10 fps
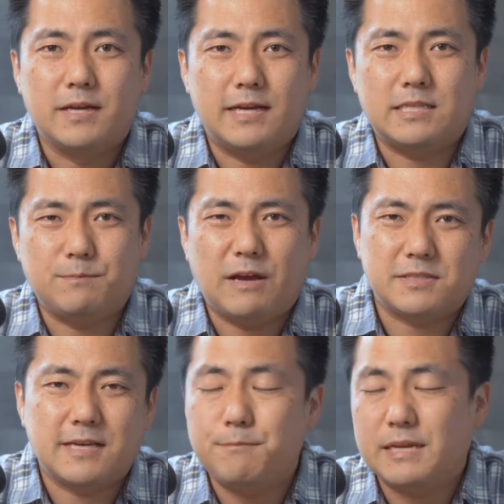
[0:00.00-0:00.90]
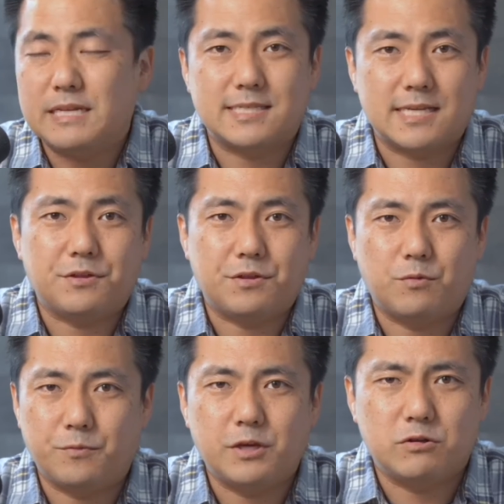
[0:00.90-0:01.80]
it's about 10 minutes south of
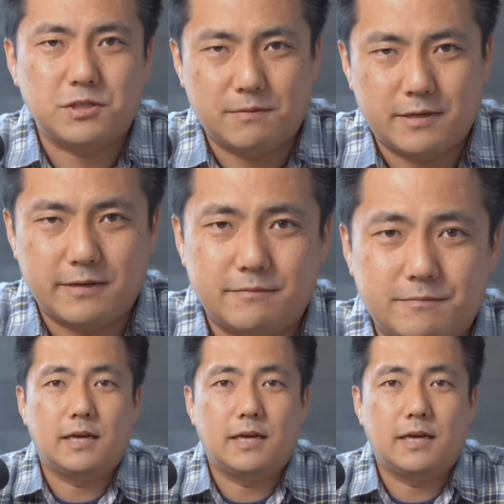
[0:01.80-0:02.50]
where we usually meet.